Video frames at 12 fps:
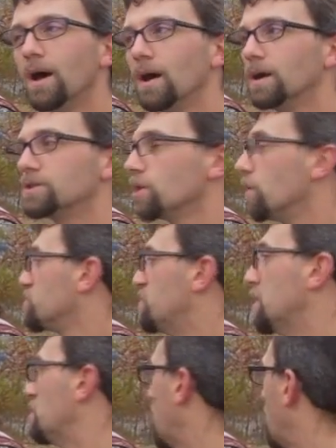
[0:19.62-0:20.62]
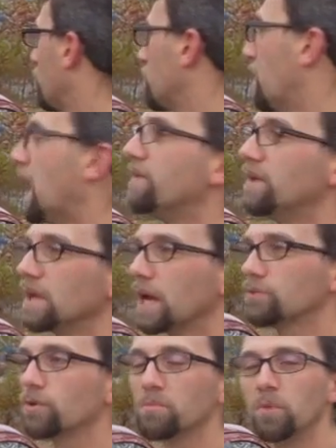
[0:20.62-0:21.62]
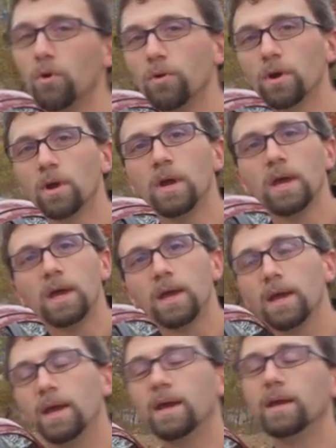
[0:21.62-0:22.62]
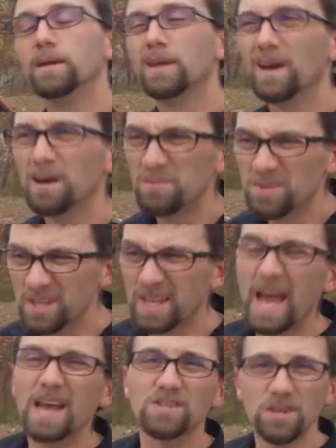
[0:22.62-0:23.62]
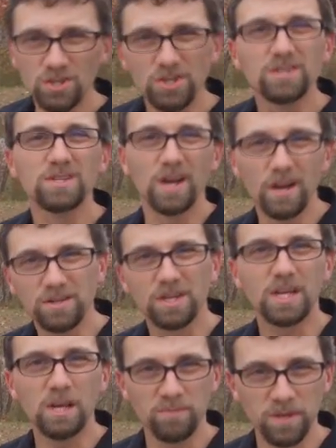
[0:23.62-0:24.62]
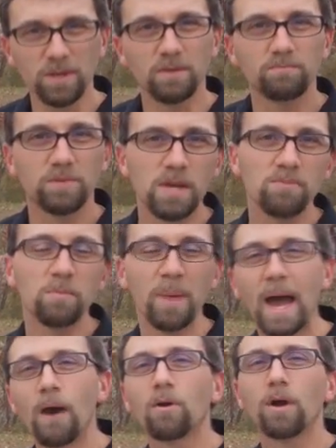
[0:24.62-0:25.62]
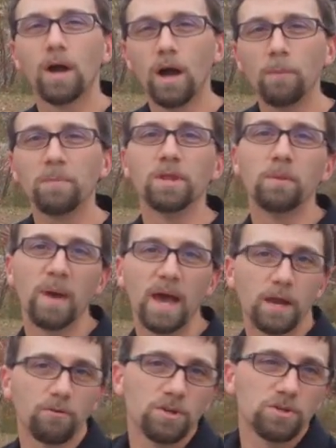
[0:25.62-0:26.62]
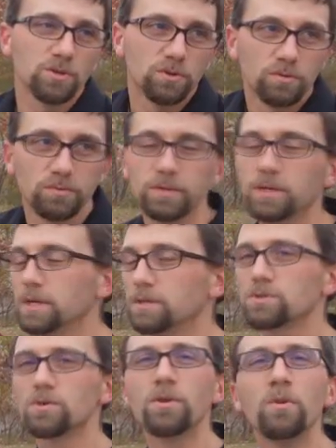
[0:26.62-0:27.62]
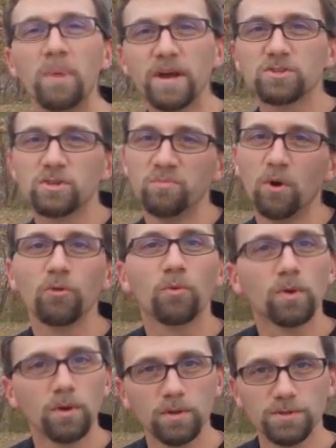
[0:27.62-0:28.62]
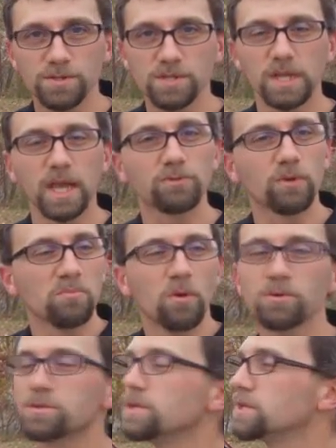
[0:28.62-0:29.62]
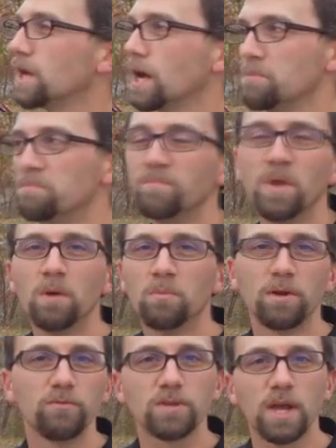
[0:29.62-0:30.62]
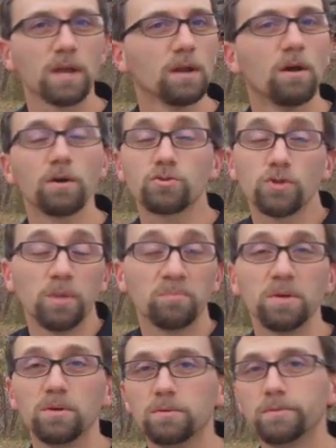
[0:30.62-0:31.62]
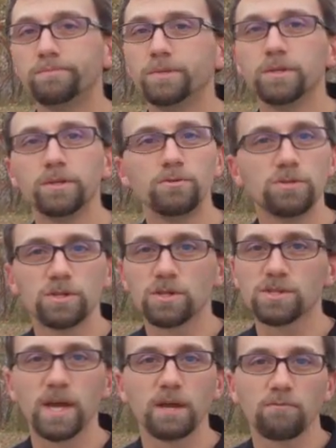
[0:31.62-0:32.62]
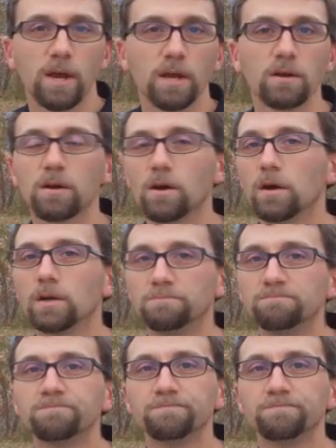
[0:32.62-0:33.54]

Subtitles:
It's always being powered by the electric motor, and the gas engine is there to keep the power up in the battery. So you get sort of the best of both worlds. It's electric most of the time, but if you're taking a long trip, you use it just like a regular car.